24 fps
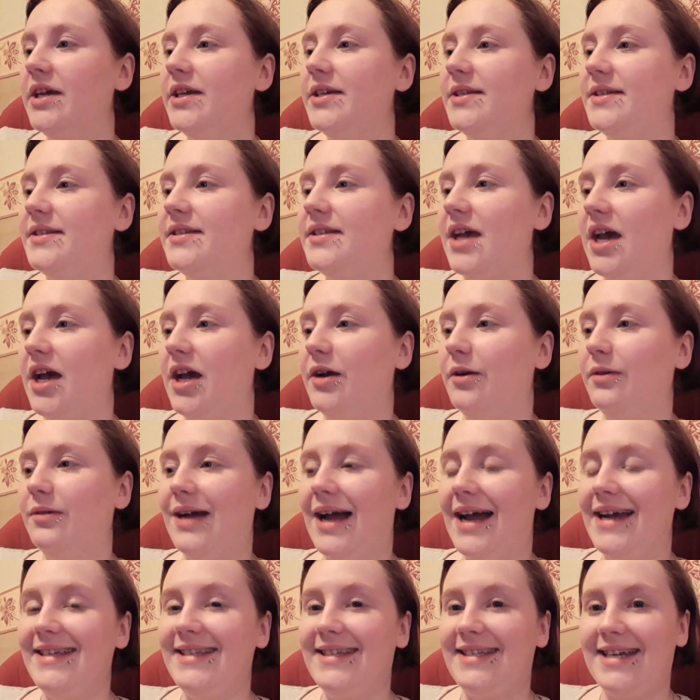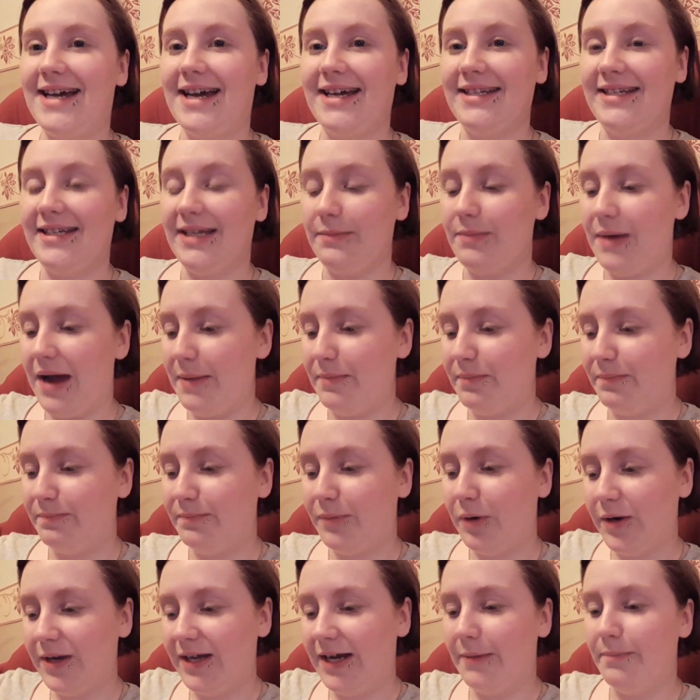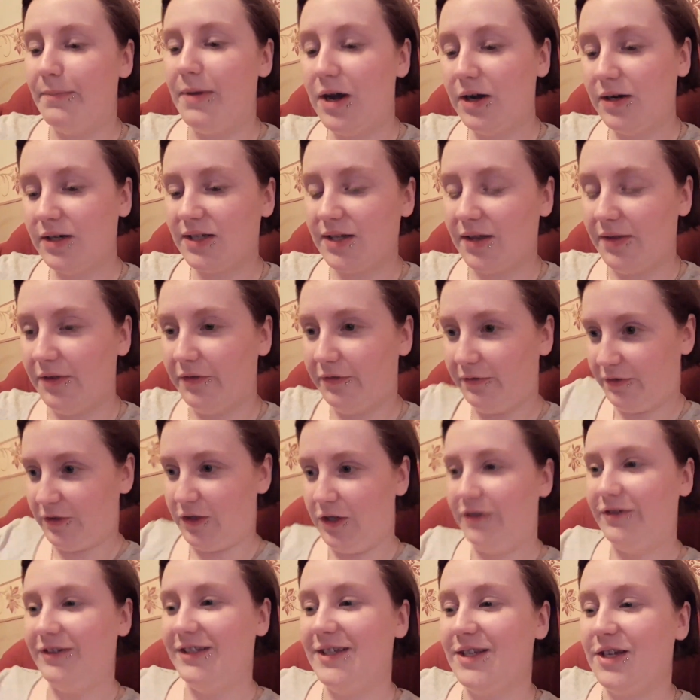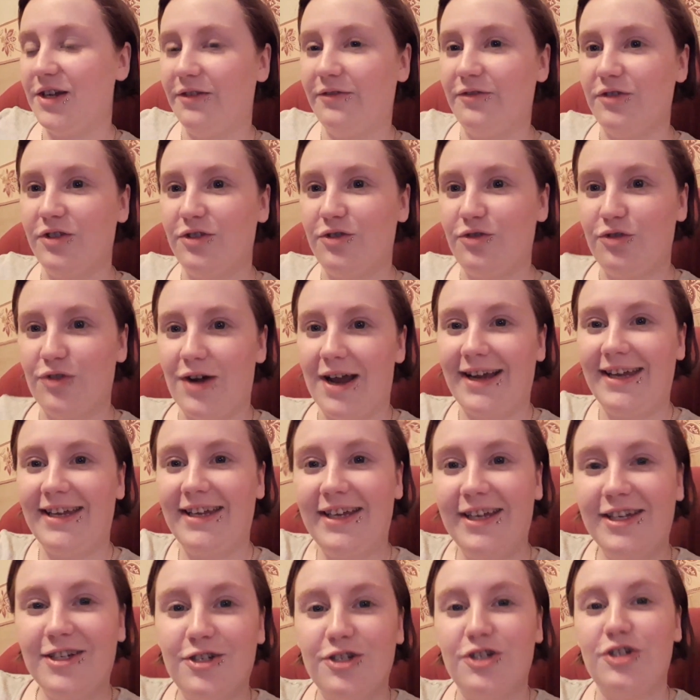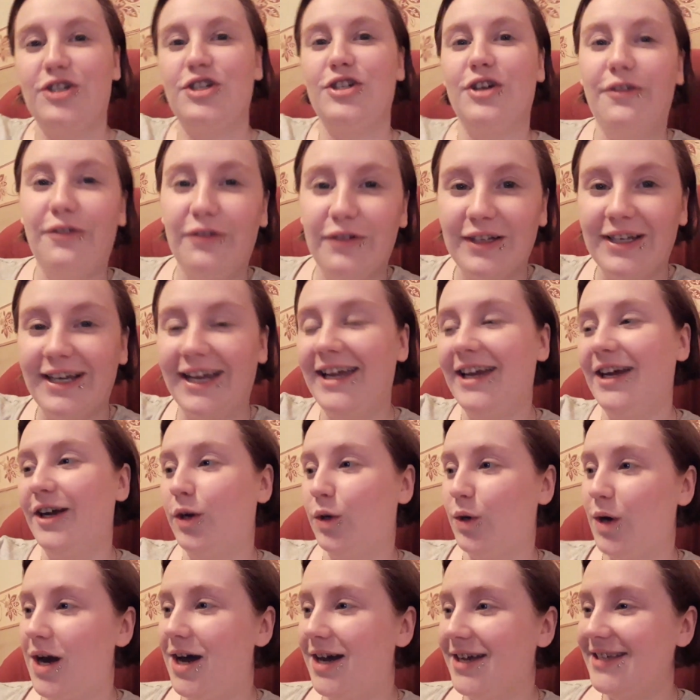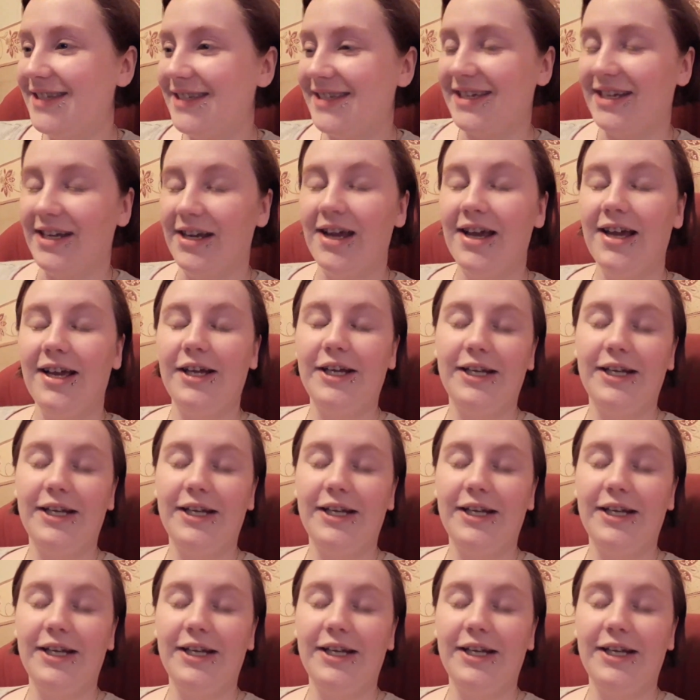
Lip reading: So I started by putting a box on the floor and sort of just dragging it and shuffling it across, and